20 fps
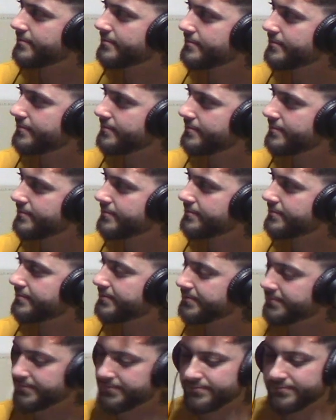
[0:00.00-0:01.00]

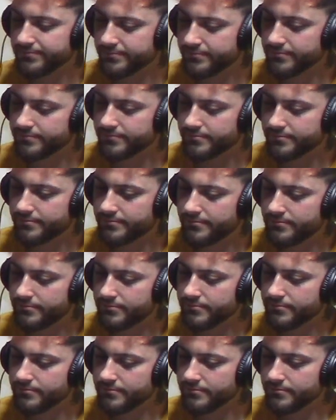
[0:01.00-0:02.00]

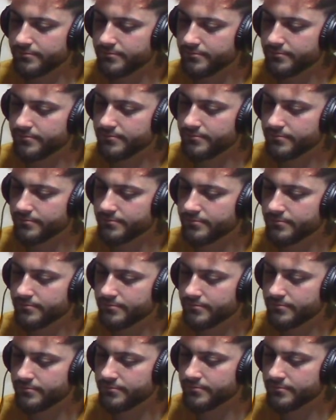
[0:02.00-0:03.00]

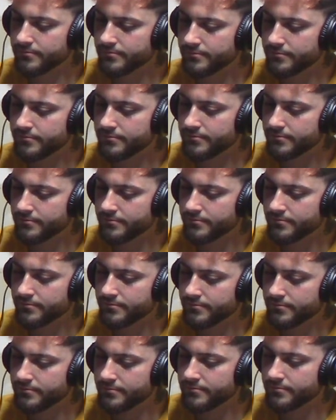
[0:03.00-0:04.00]

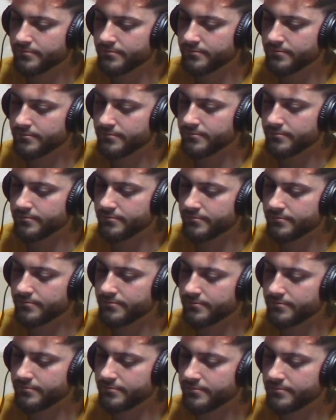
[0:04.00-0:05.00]

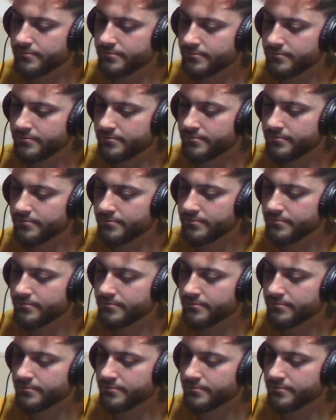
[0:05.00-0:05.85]
[no speech]